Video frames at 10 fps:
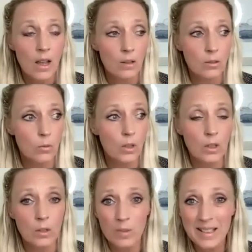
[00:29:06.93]
I was really
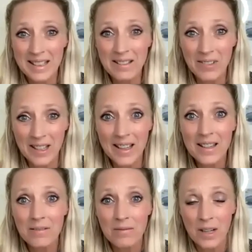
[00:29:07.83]
good at receiving
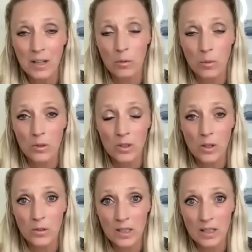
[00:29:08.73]
it. In other words,
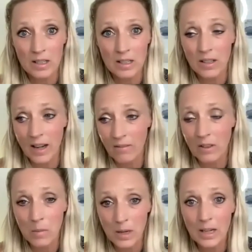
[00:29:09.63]
closing the deal and having
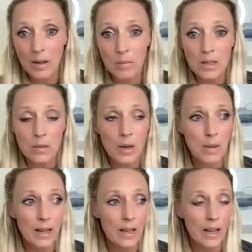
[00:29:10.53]
the money come into my
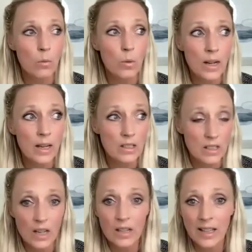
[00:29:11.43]
bank account. What I
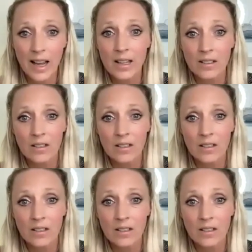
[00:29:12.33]
sucked at,